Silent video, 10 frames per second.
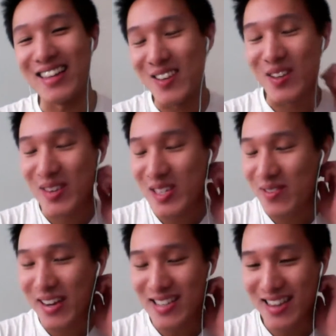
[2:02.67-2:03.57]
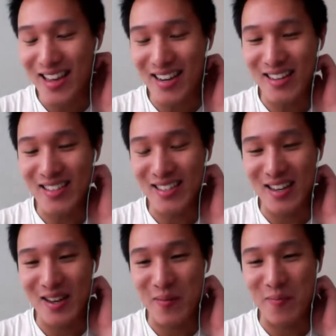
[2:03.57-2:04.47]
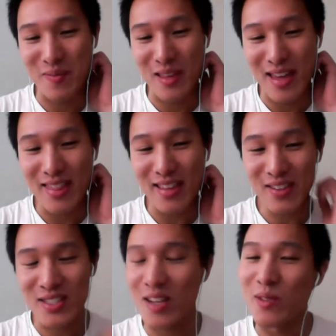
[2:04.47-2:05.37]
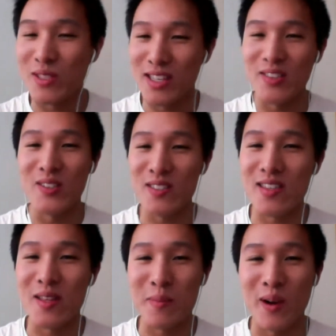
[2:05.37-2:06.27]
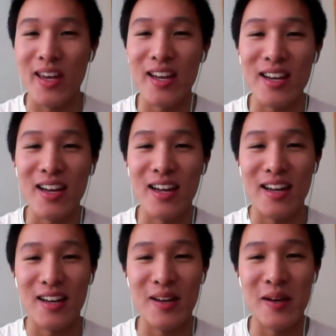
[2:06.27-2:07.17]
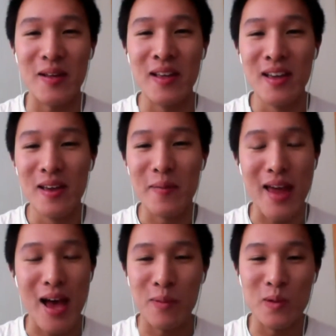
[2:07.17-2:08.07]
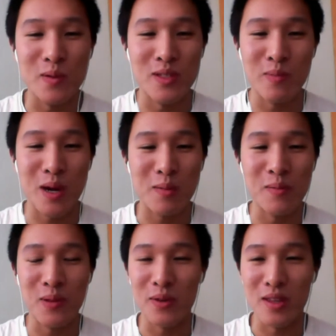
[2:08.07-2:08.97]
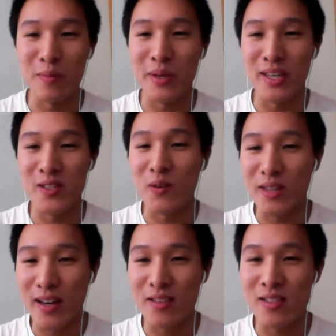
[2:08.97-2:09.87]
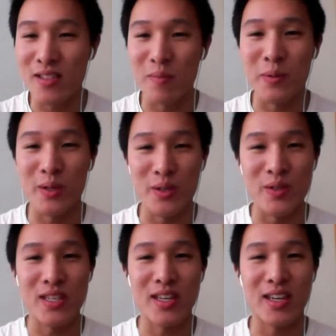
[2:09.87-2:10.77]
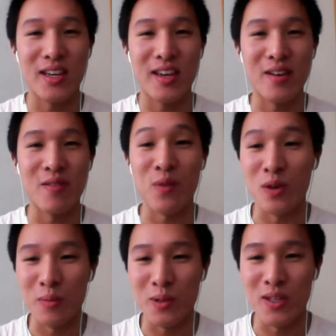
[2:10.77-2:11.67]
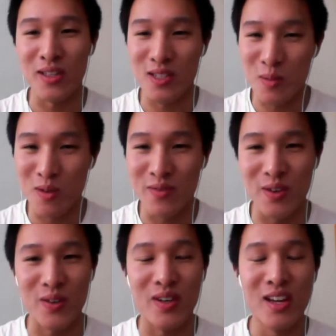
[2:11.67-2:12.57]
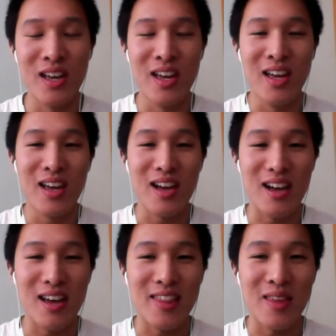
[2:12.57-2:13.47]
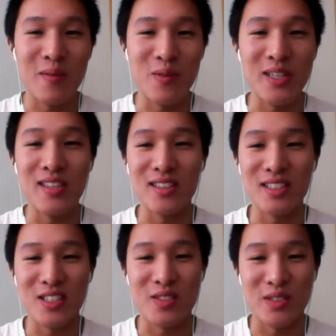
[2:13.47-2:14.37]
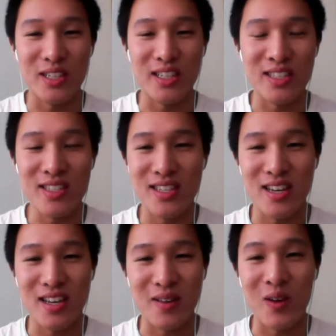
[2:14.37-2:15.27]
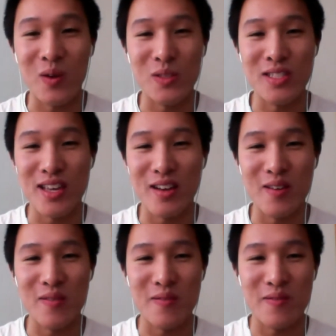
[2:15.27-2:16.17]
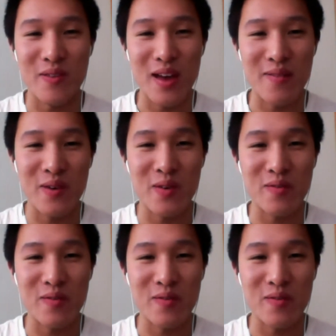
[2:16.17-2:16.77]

so the reason why I hmm. say that is um, I think there's several signals in the market. Uh, I mean, Apple was probably one of the biggest holdouts in producing an affordable consumer phone, uh, and they recently just released uh, a whole set of mm-hmm. iPhone